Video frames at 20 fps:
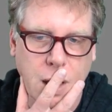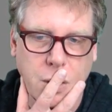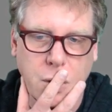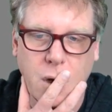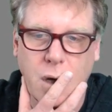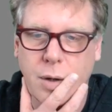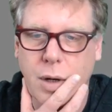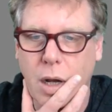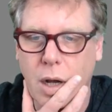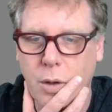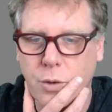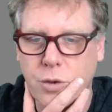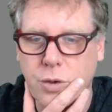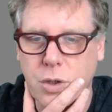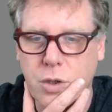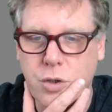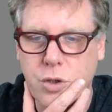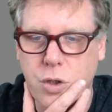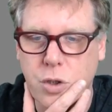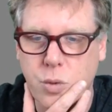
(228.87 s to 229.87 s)
No, I'm just
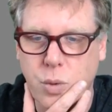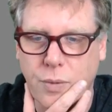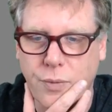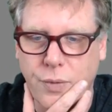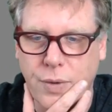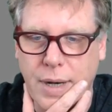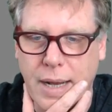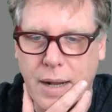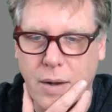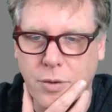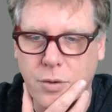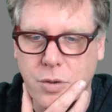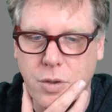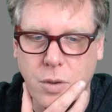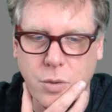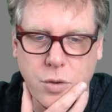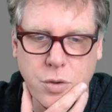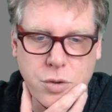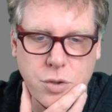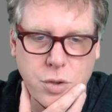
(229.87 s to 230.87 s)
going to choose one for now.
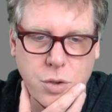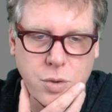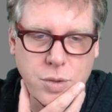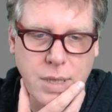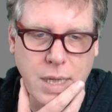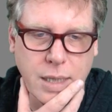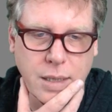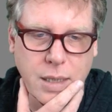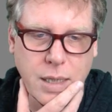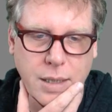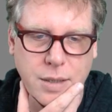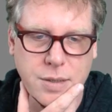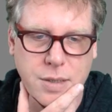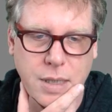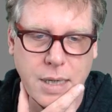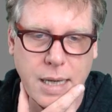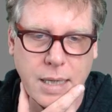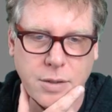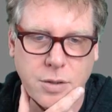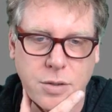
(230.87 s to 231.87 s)
I'll just choose that and click
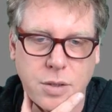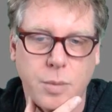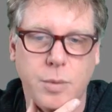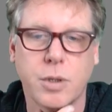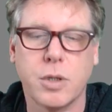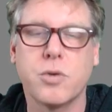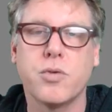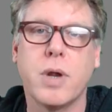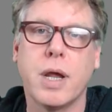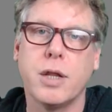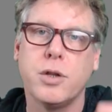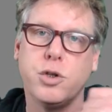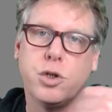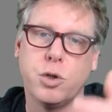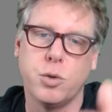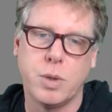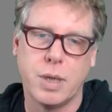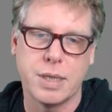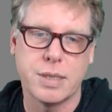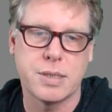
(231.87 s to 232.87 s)
select, because I'm going to create a
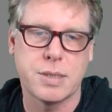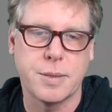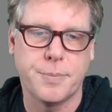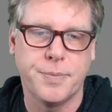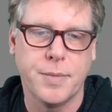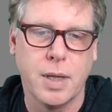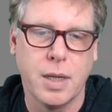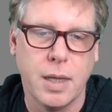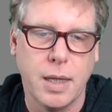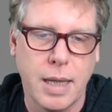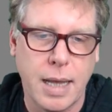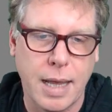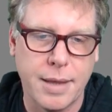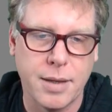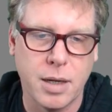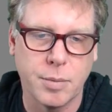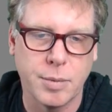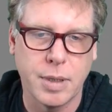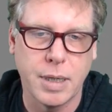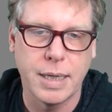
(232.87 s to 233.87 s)
new list and
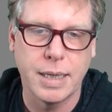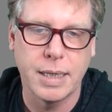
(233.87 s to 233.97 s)
then I'm going